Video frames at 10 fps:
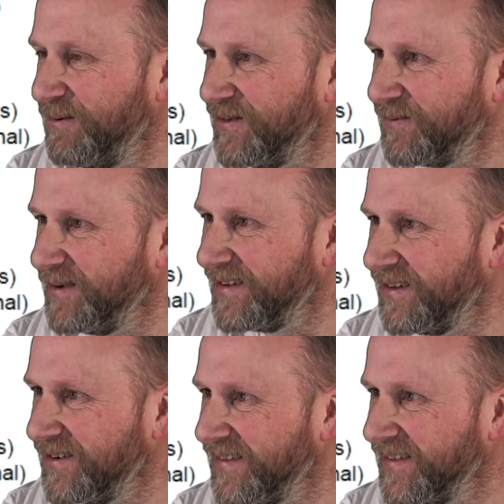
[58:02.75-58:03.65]
it took me to
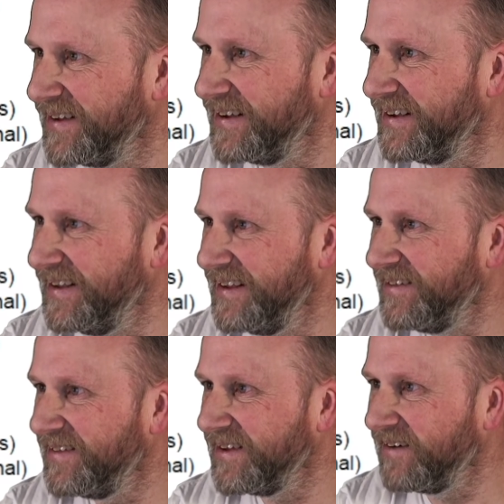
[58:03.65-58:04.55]
look at the
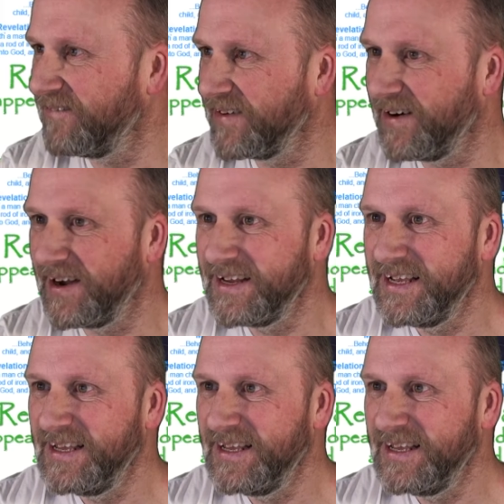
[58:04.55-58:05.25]
thing, I forgot.